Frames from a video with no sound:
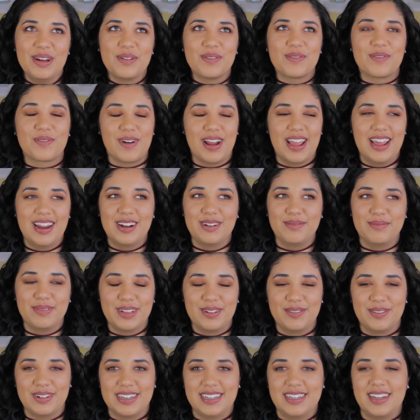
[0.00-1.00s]

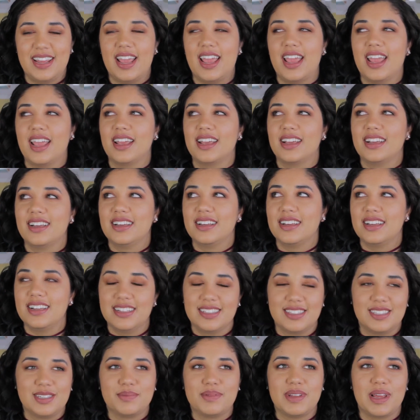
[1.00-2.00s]
randomly one day
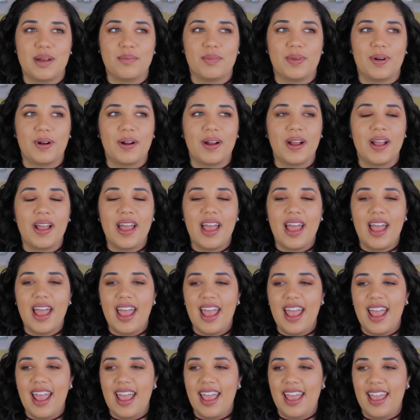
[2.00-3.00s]
in September
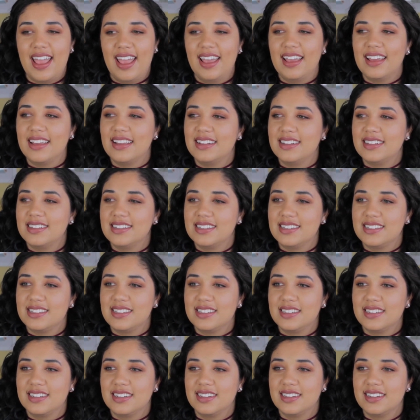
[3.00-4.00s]

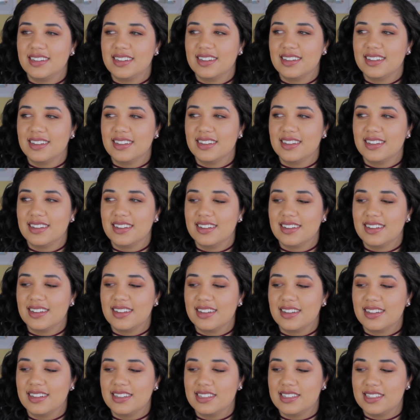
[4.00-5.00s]
and
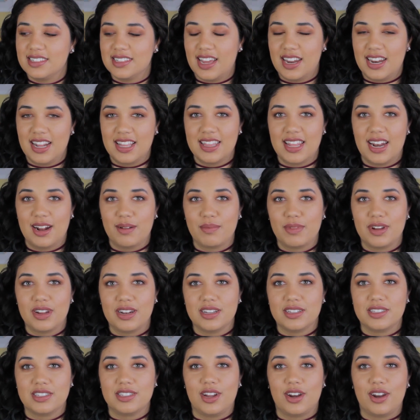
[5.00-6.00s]
deciding that I'm
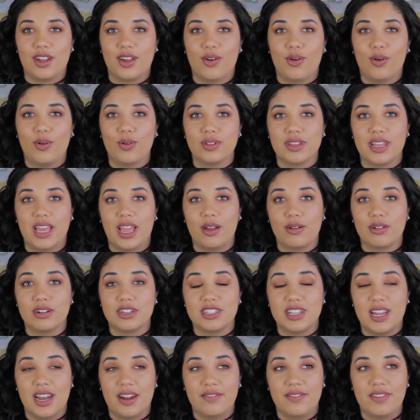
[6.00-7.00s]
gonna study a whole
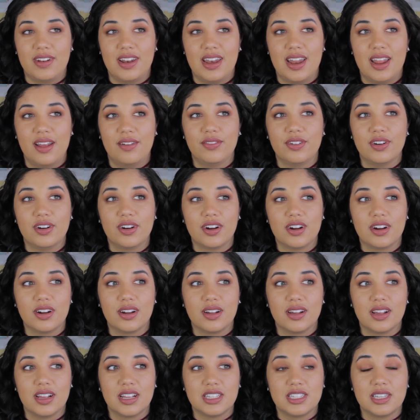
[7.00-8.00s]
language that I've never,
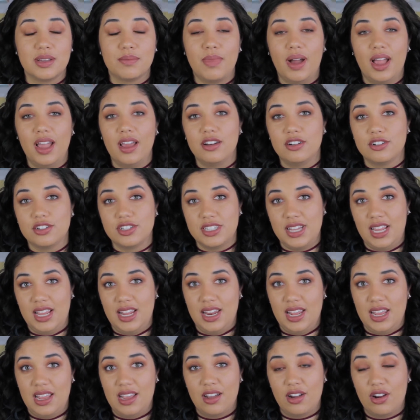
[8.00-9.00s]
to my
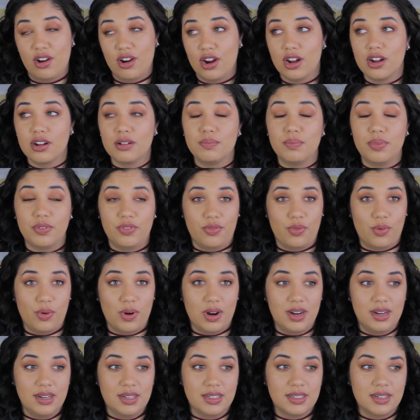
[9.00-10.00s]
understanding, heard
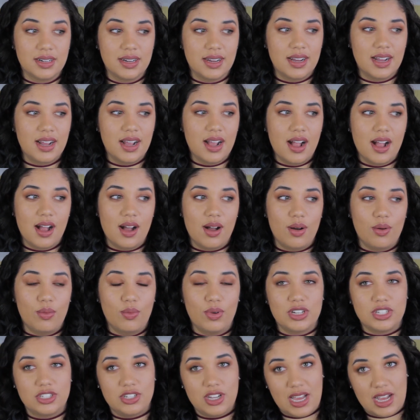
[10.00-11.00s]
before,
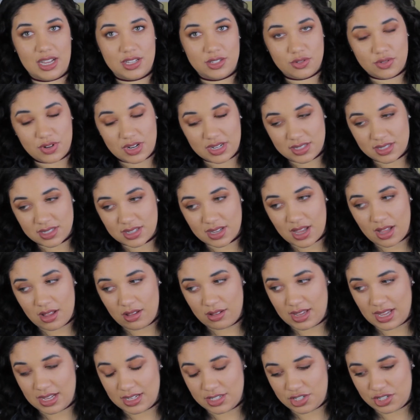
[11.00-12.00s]
which asterisk
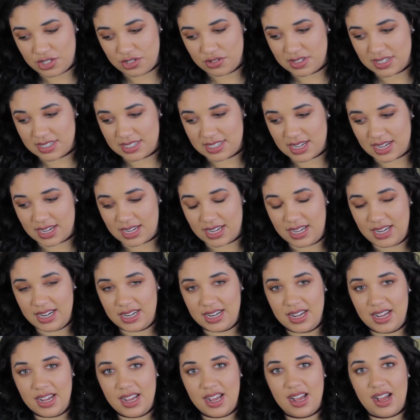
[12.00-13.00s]
I'll get to in a second,
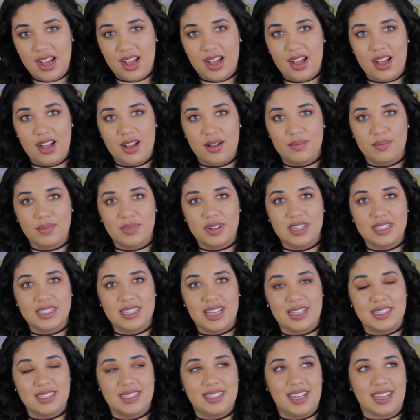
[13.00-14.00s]
because
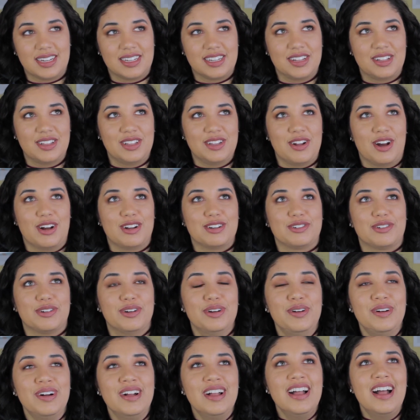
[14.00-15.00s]
that's technically not
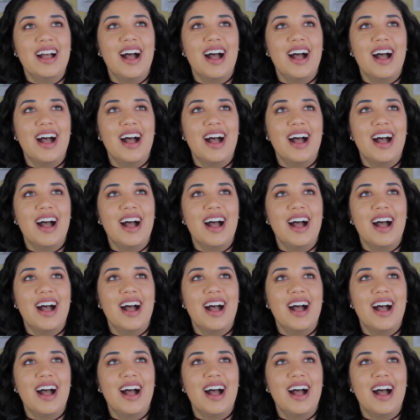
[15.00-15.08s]
true,